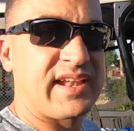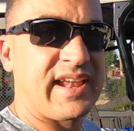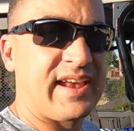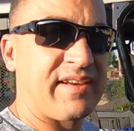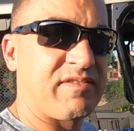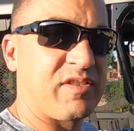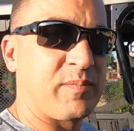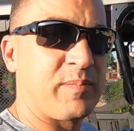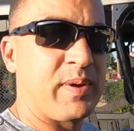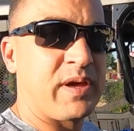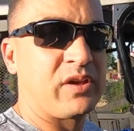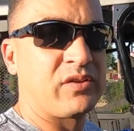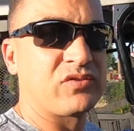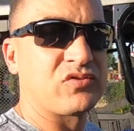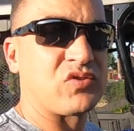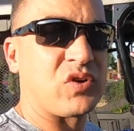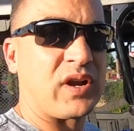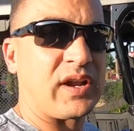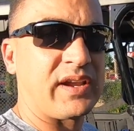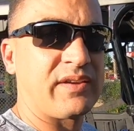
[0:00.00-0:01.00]
have the belt
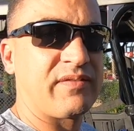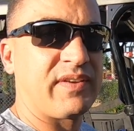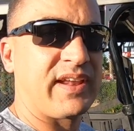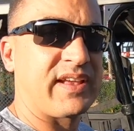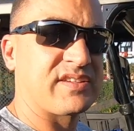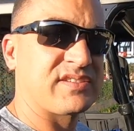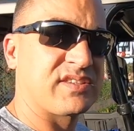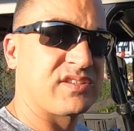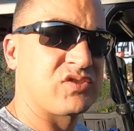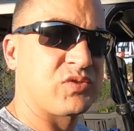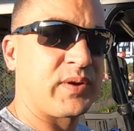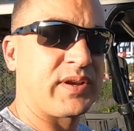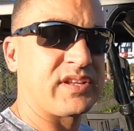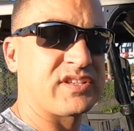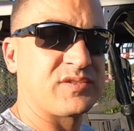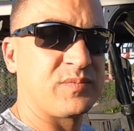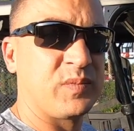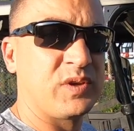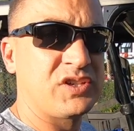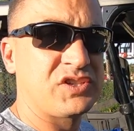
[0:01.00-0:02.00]
drive, it has the
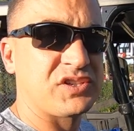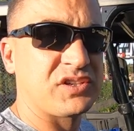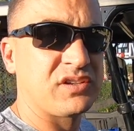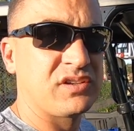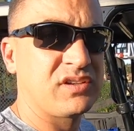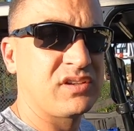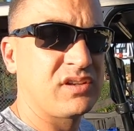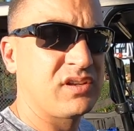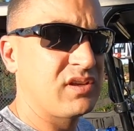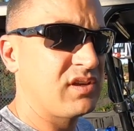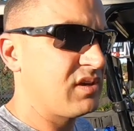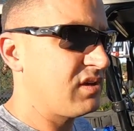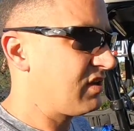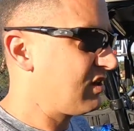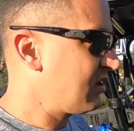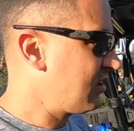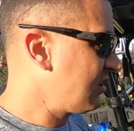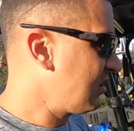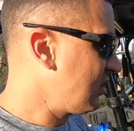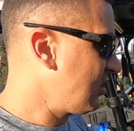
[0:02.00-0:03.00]
transmission.
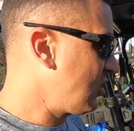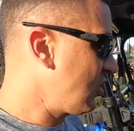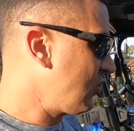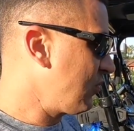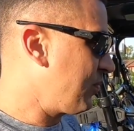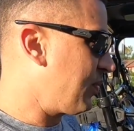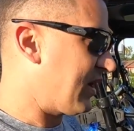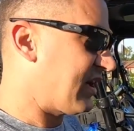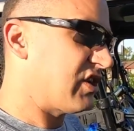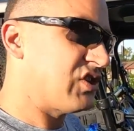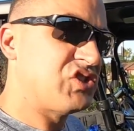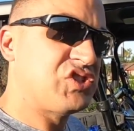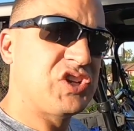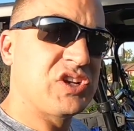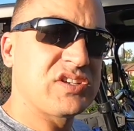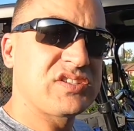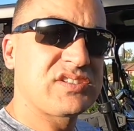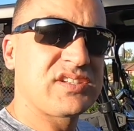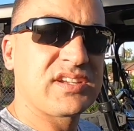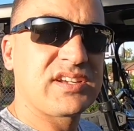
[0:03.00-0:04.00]
But
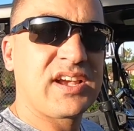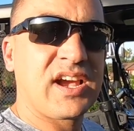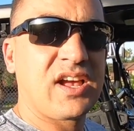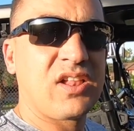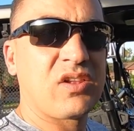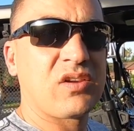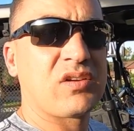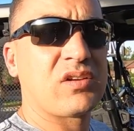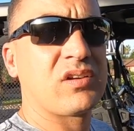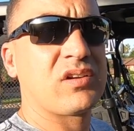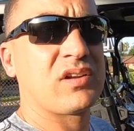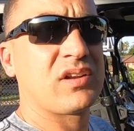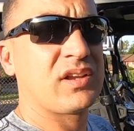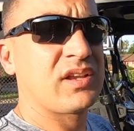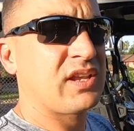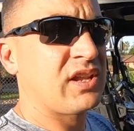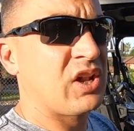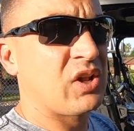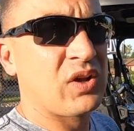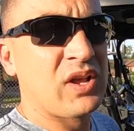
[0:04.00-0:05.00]
just a
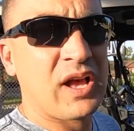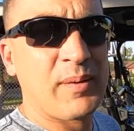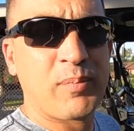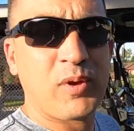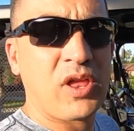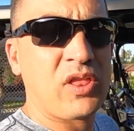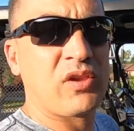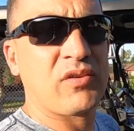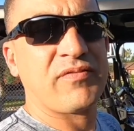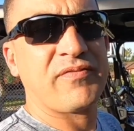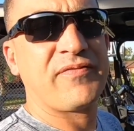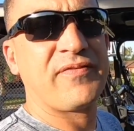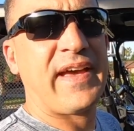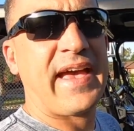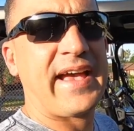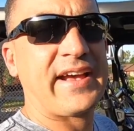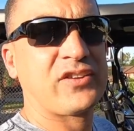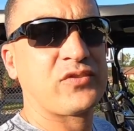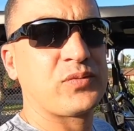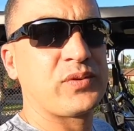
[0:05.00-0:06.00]
couple other
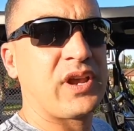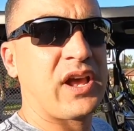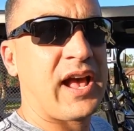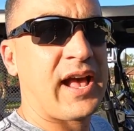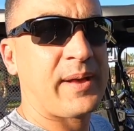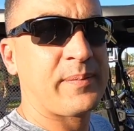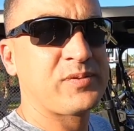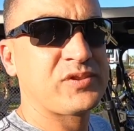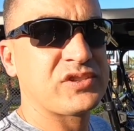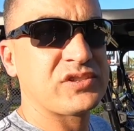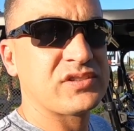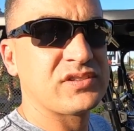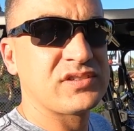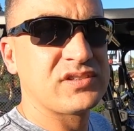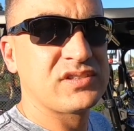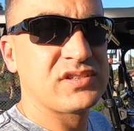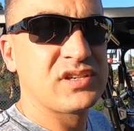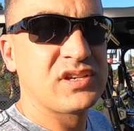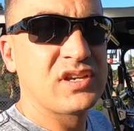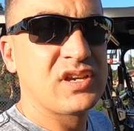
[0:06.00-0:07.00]
factory
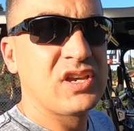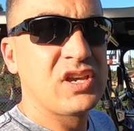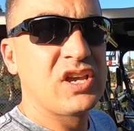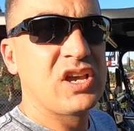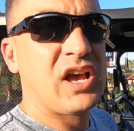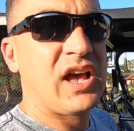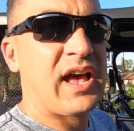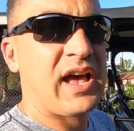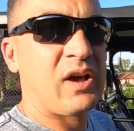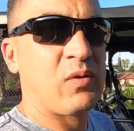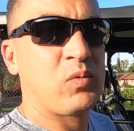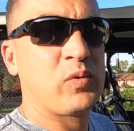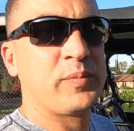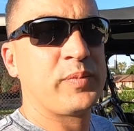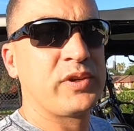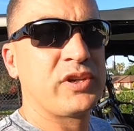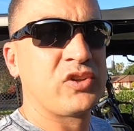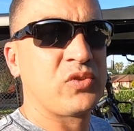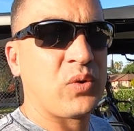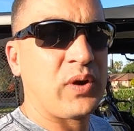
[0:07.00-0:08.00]
options would
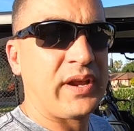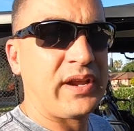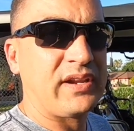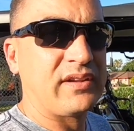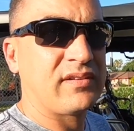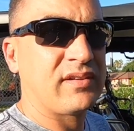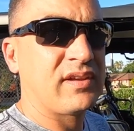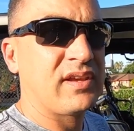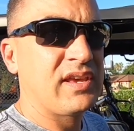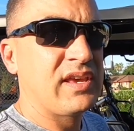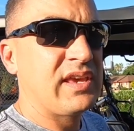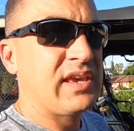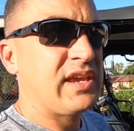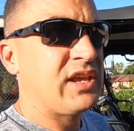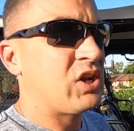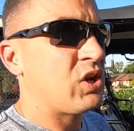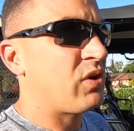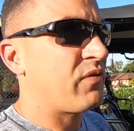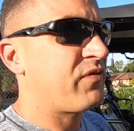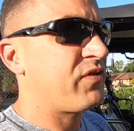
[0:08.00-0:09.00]
be great.
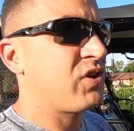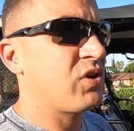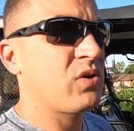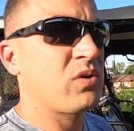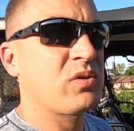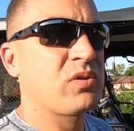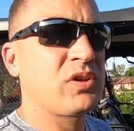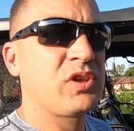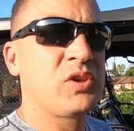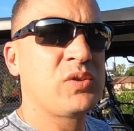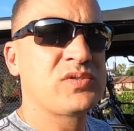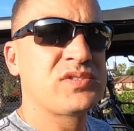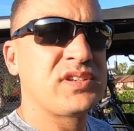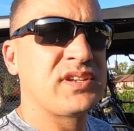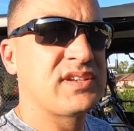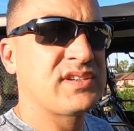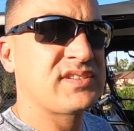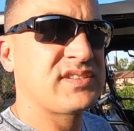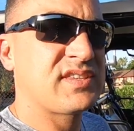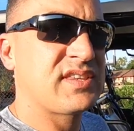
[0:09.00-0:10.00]
If you're using
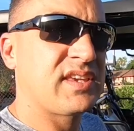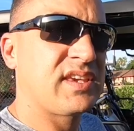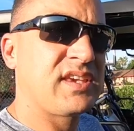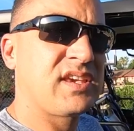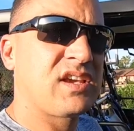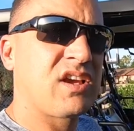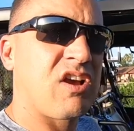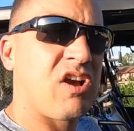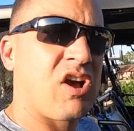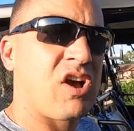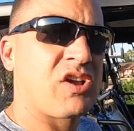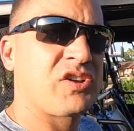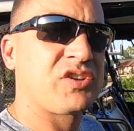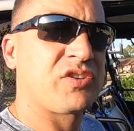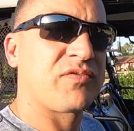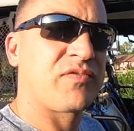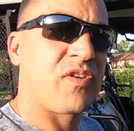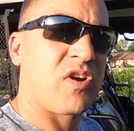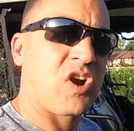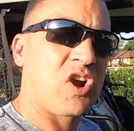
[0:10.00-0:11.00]
this thing on your
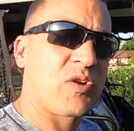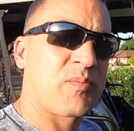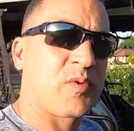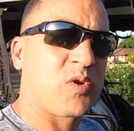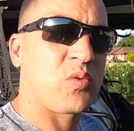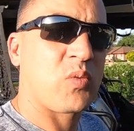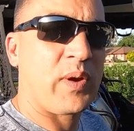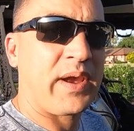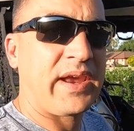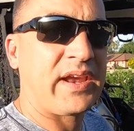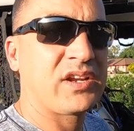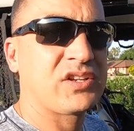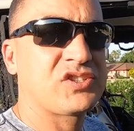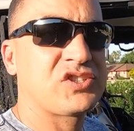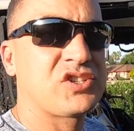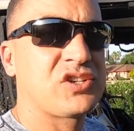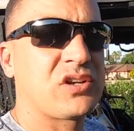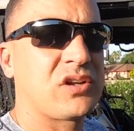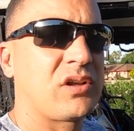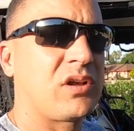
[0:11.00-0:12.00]
farm or
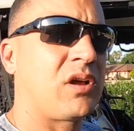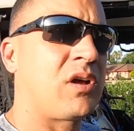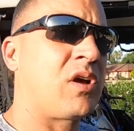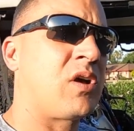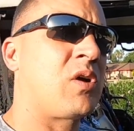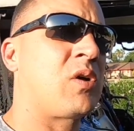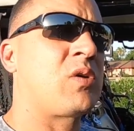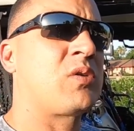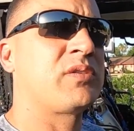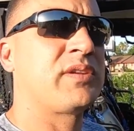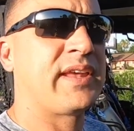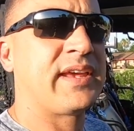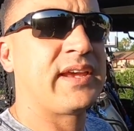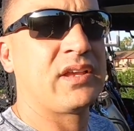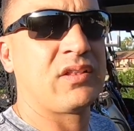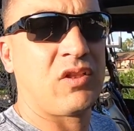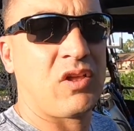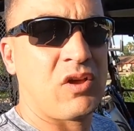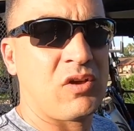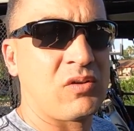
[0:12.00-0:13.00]
ranch all day
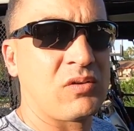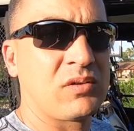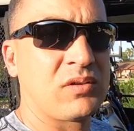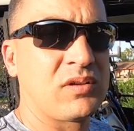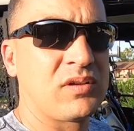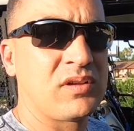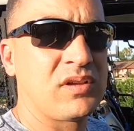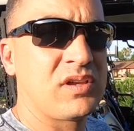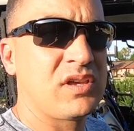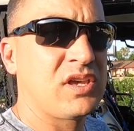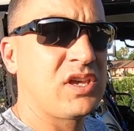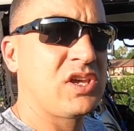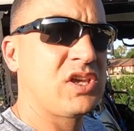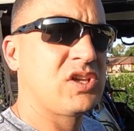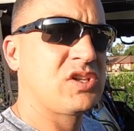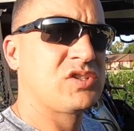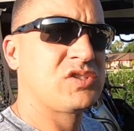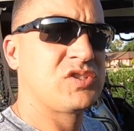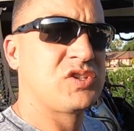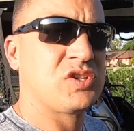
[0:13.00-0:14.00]
long
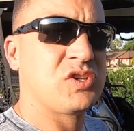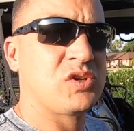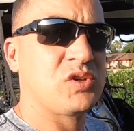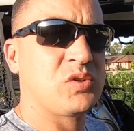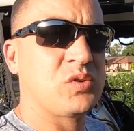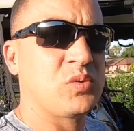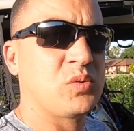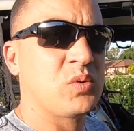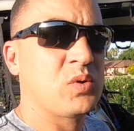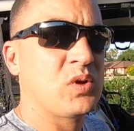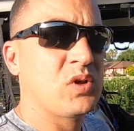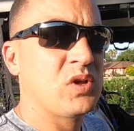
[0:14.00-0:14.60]
to,